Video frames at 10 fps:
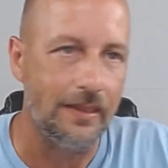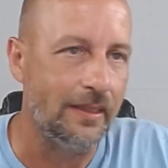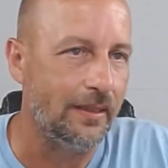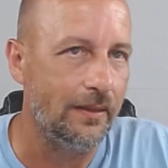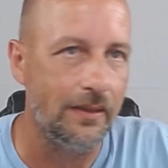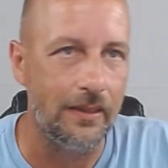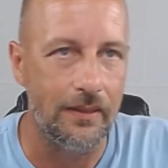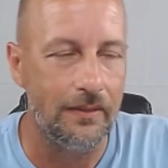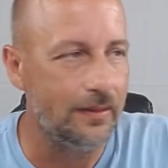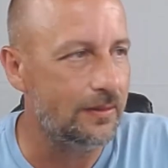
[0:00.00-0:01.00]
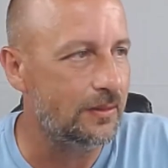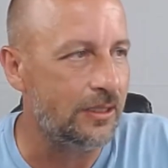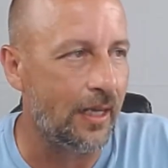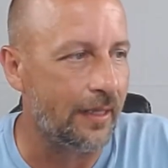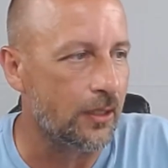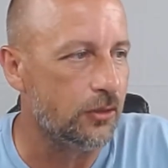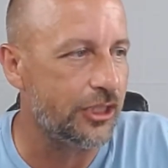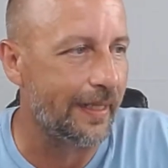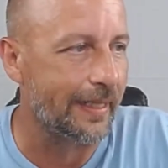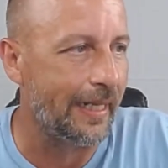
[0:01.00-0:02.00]
You ought to go
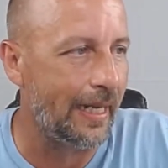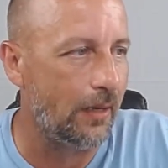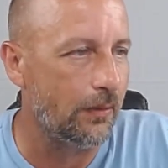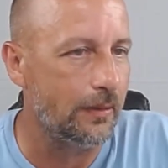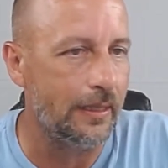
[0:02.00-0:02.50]
check it out.